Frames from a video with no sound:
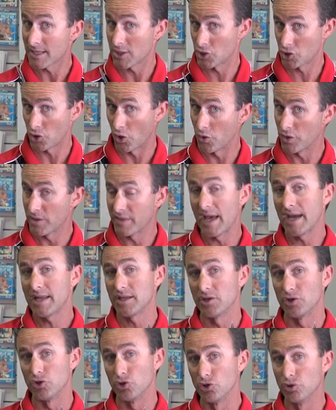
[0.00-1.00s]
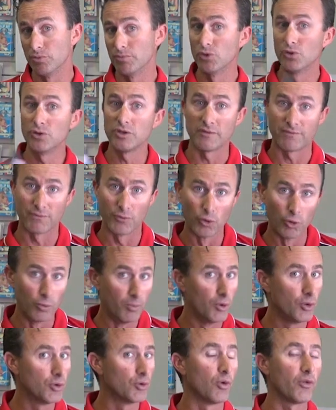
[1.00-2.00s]
They show you that, your new moon, your full
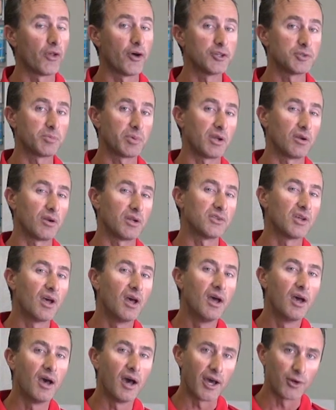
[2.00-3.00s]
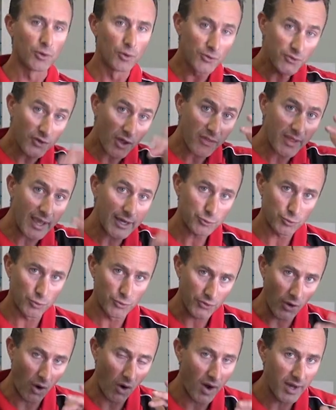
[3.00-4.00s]
moon, all those periods, and also the actual
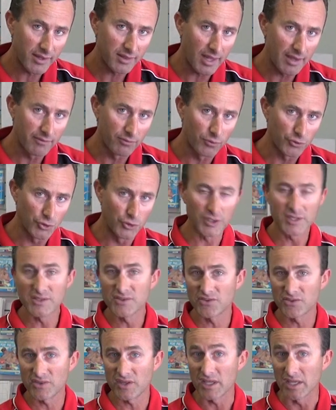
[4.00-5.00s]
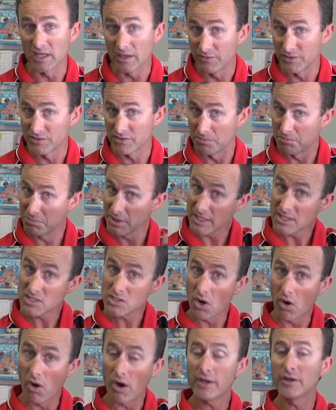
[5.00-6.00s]
tide level. You can see if it's a big
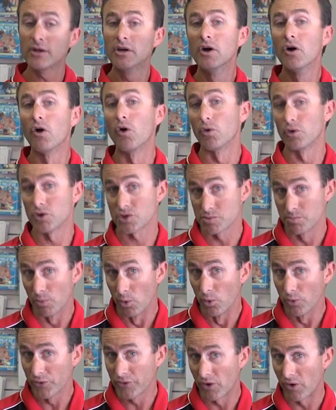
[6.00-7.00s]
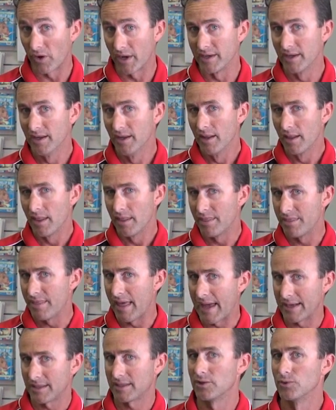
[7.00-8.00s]
tide or a small tide.
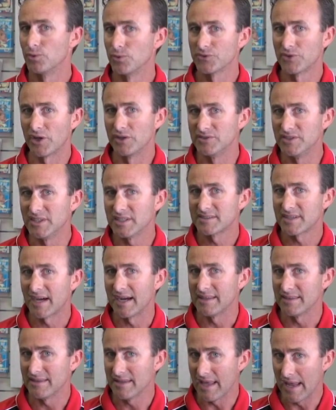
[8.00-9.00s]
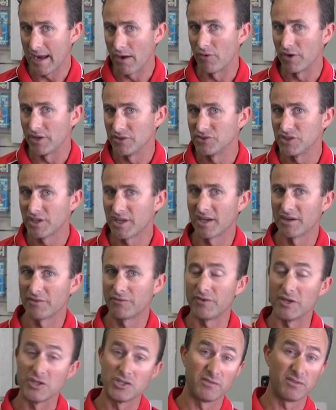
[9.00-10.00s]
That can also dictate the areas you're going to
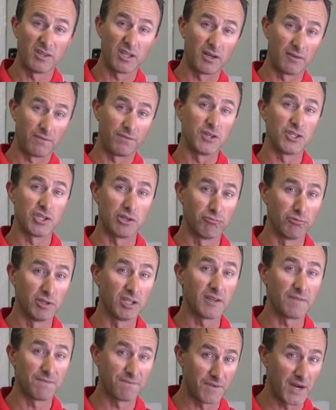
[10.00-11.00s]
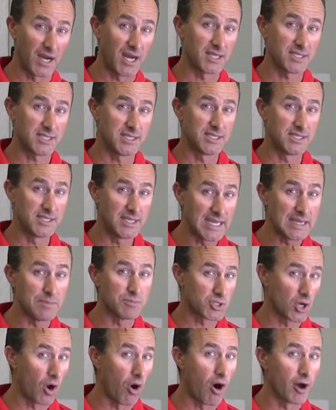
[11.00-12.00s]
fish. If you're going to fish in really fast, deep,
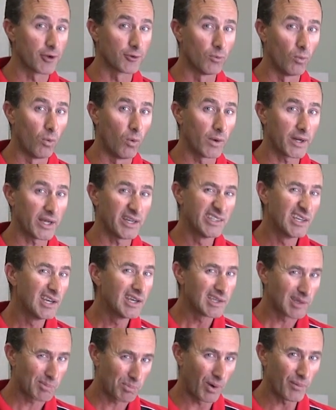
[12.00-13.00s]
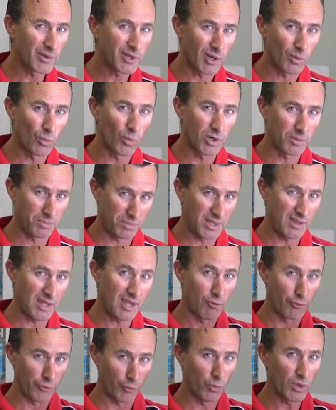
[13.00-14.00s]
tidal water, you probably don't want to be
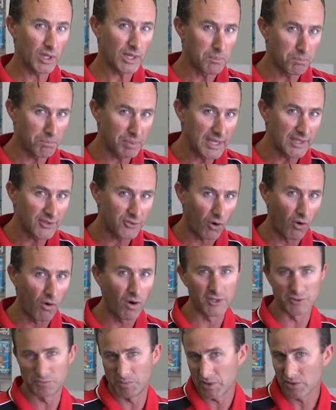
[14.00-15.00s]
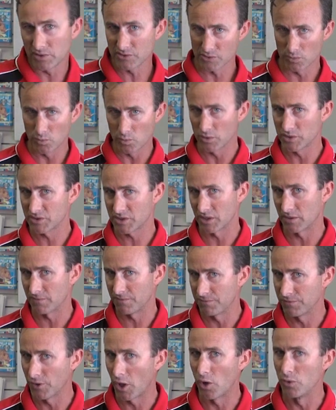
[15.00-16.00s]
there on the really big tides because the water's going to
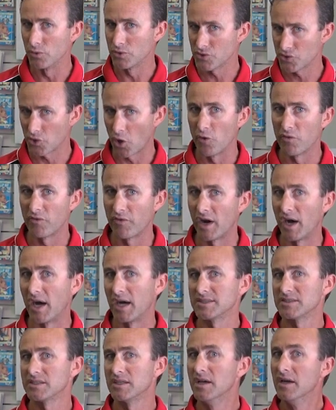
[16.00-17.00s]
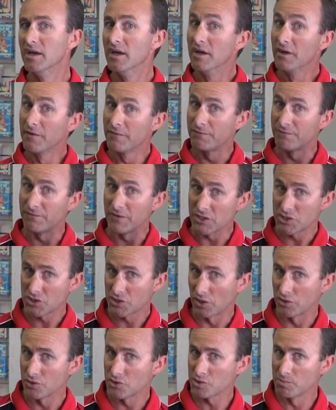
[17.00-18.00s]
flow so fast. Fish
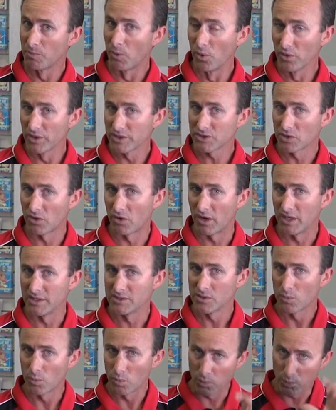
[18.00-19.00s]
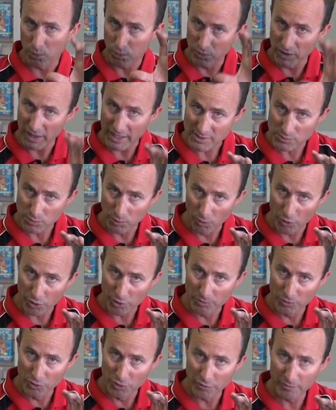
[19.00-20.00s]
those smaller tides. Less
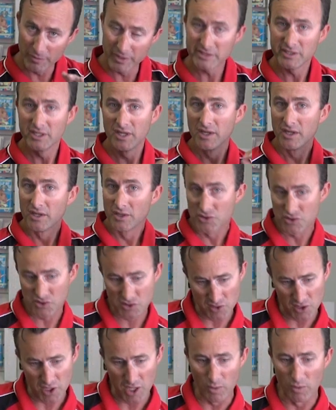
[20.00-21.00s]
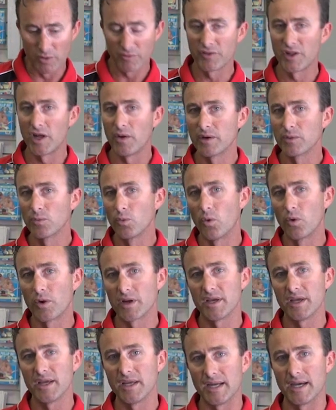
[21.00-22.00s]
water movement, slower flowing
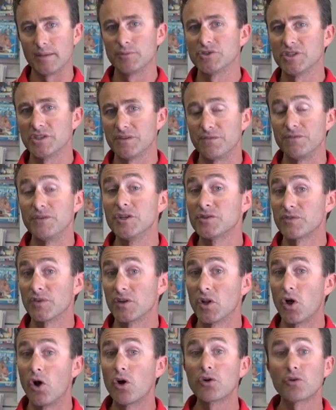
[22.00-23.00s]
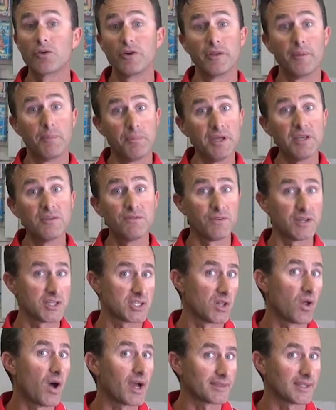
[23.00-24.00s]
water enables you to fish for longer, and the big
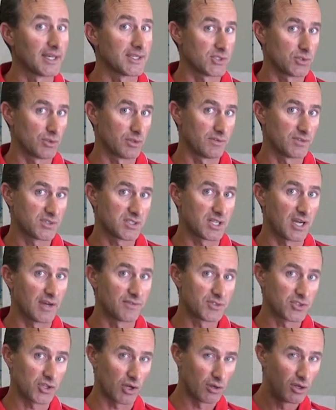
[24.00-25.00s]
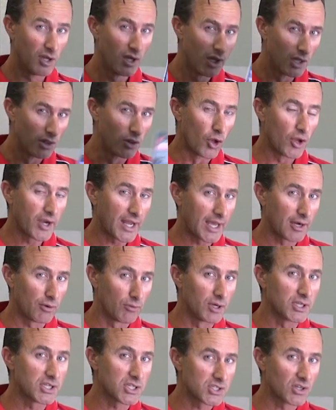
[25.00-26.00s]
fish like that sort of stuff. So learn how to
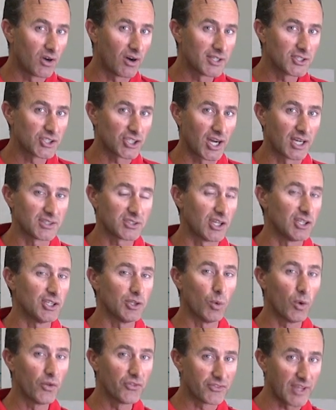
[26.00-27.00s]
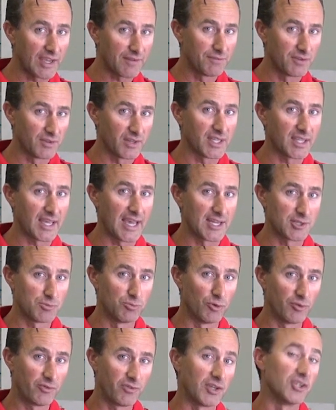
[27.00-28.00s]
read your tide charts and you will definitely catch
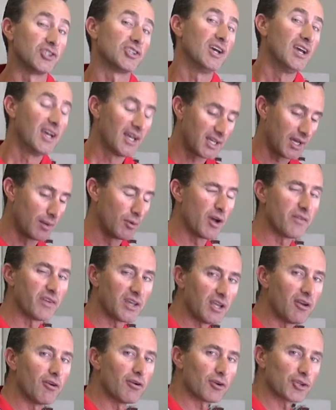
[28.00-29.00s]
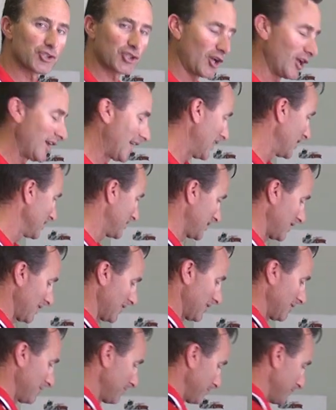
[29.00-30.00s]
more fish. Come over here and I'll show you how it's done.